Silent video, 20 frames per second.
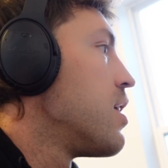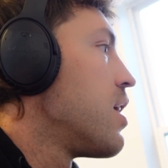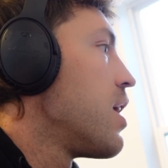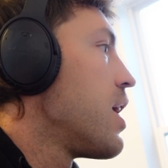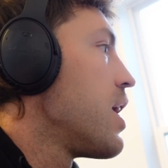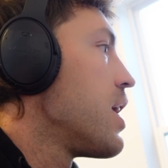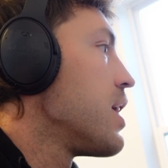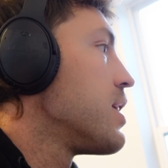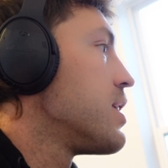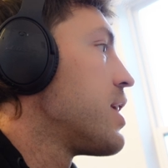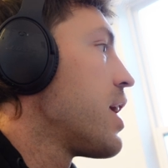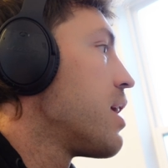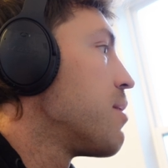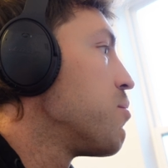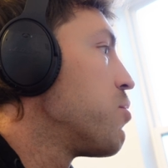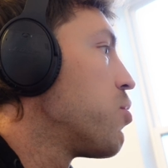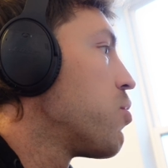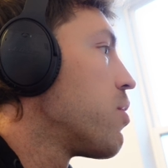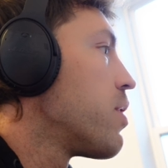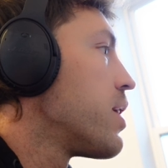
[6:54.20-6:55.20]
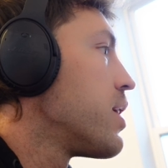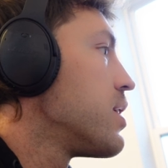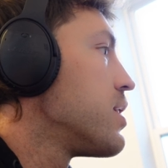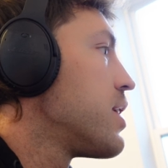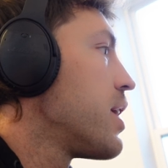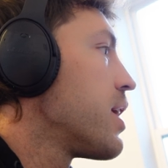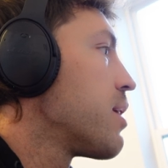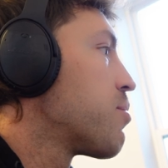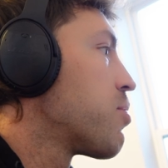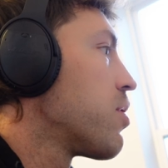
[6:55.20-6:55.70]
a 10-point
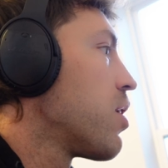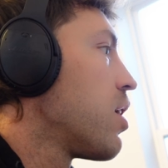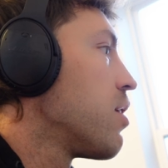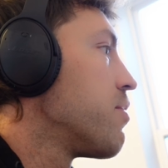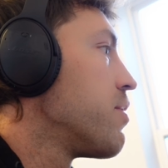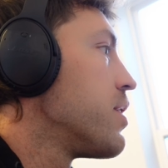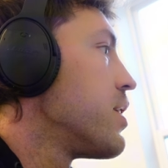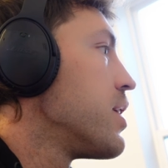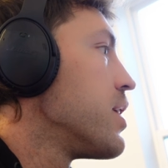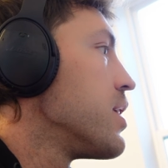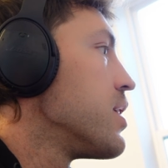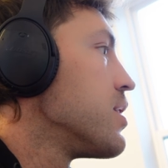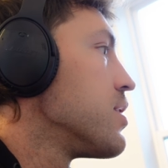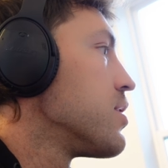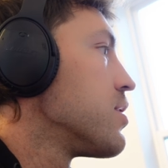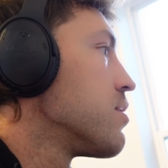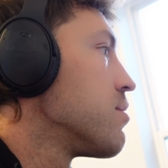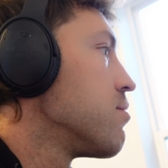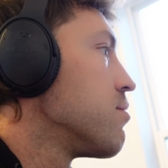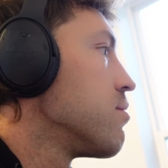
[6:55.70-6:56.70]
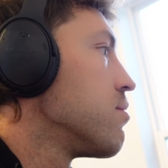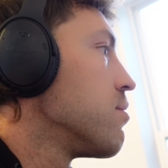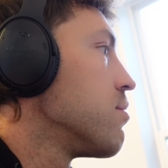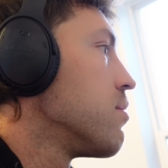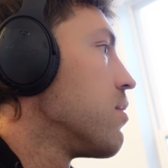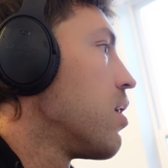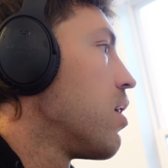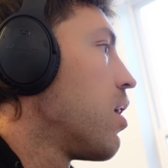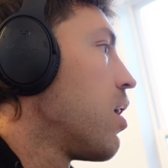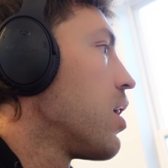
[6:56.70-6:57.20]
take profit is
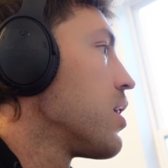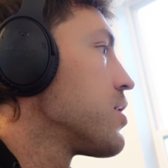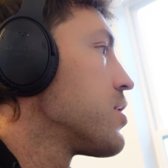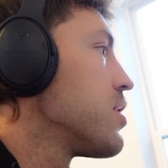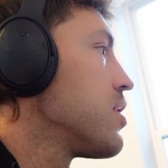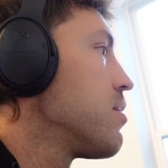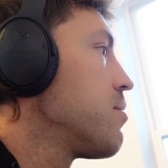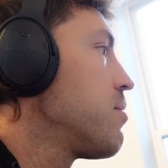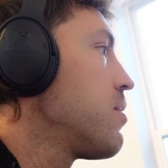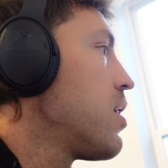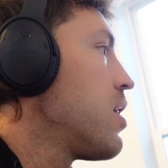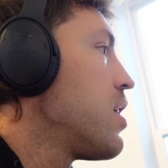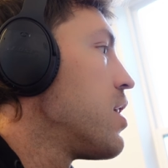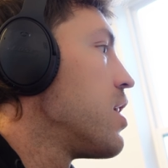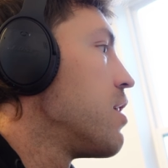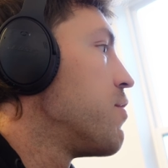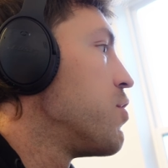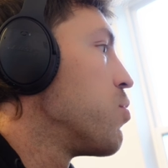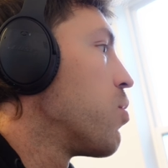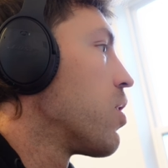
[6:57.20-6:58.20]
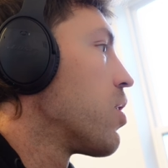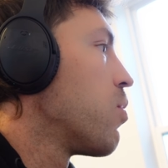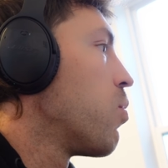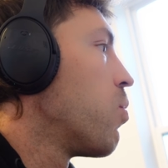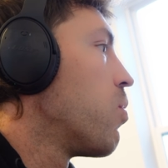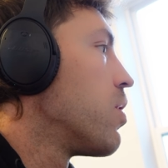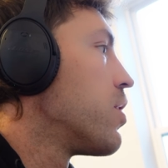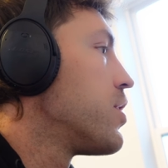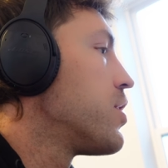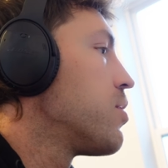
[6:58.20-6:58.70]
awesome. If you want a
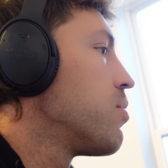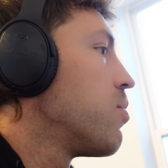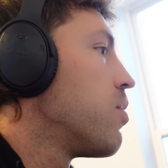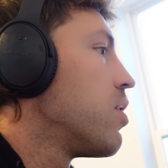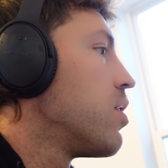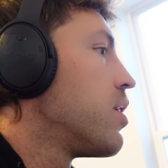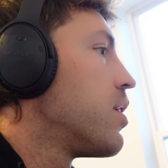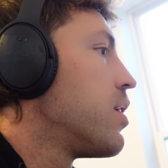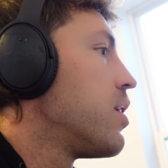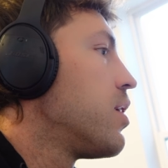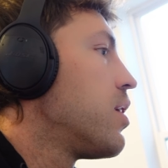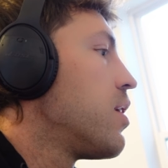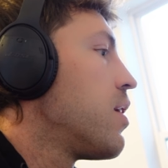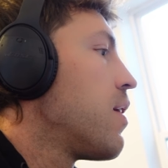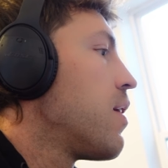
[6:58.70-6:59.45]
1-to-1